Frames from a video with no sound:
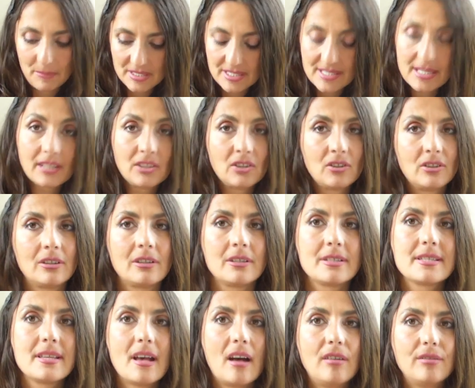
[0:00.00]
done on
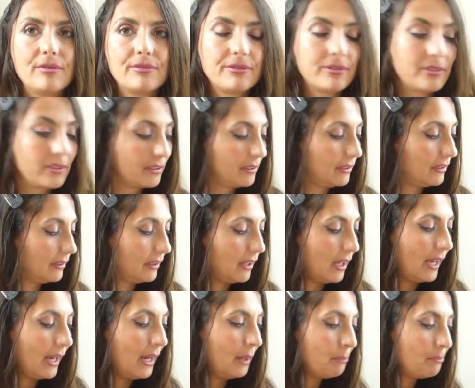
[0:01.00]
herself.
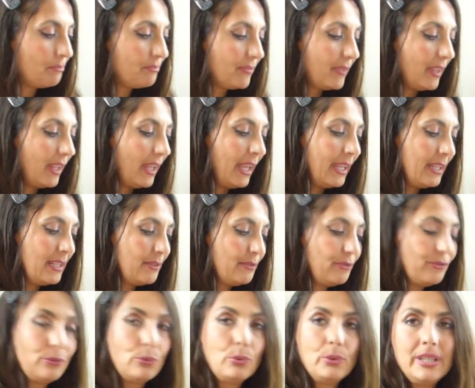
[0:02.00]
And
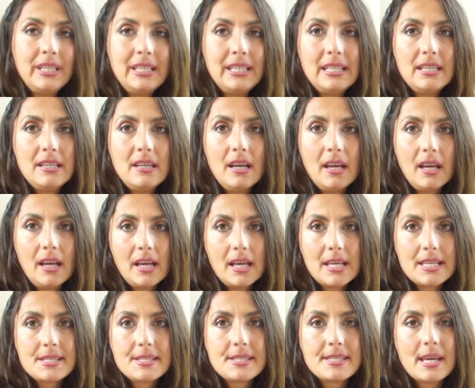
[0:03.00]
if we
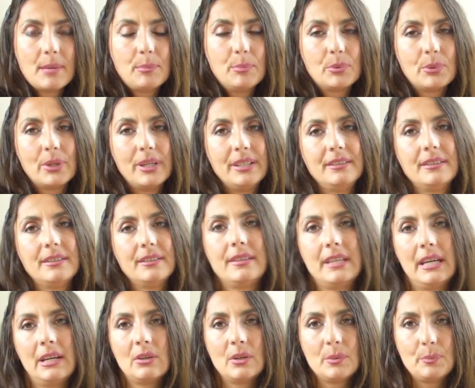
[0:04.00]
separate the
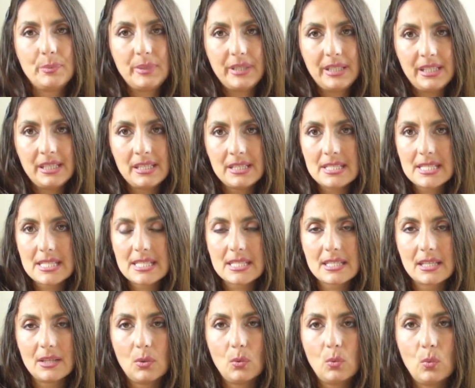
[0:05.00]

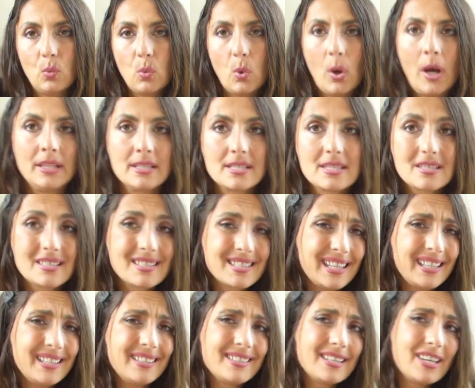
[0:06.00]
therapies once,
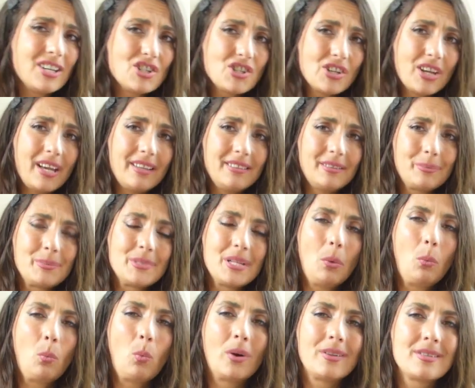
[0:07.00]
say she had them
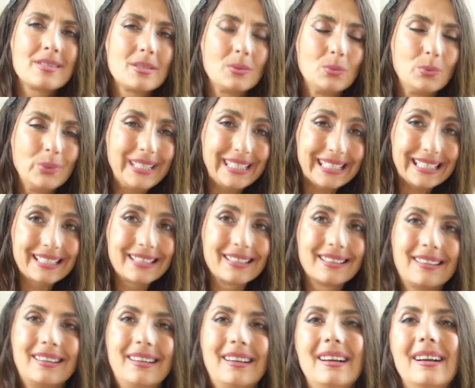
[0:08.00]
done once a
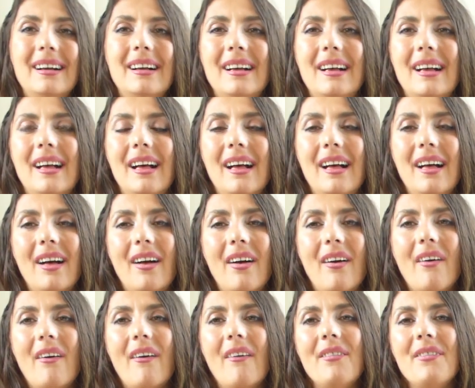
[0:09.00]
week,
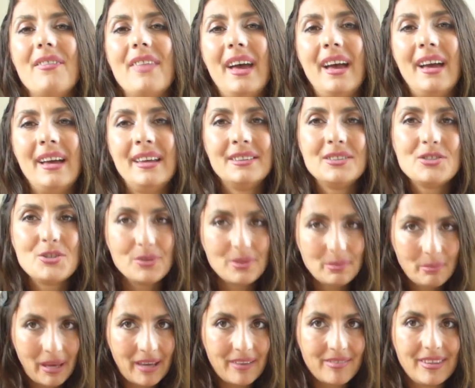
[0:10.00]
then do
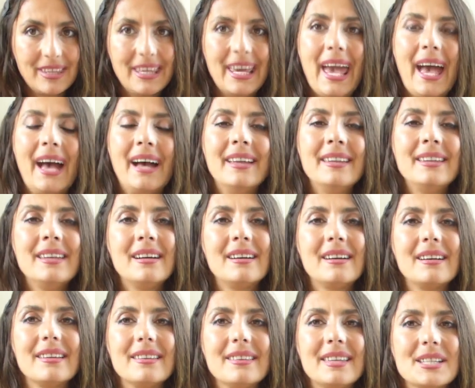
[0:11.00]
the math again.
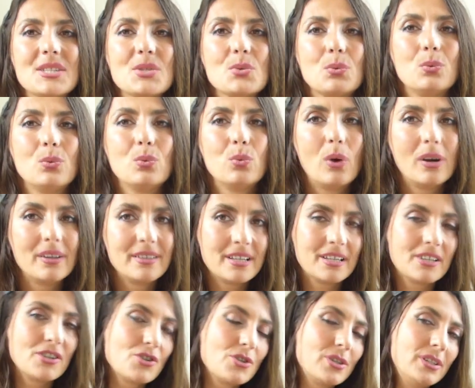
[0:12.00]
That's
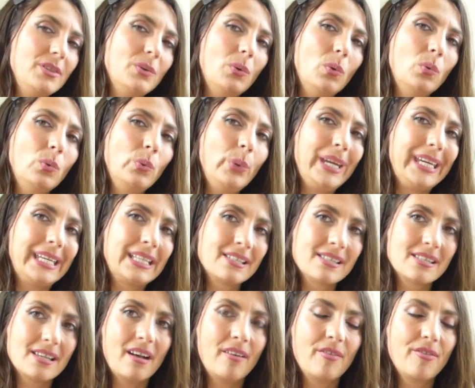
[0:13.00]
100
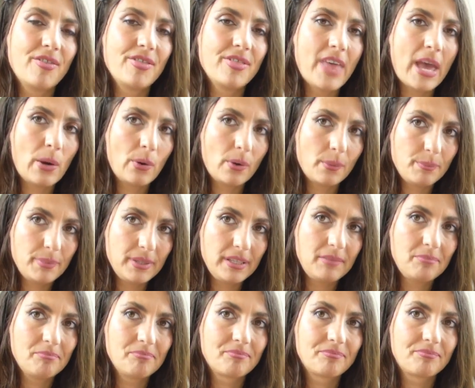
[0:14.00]
weeks of therapy.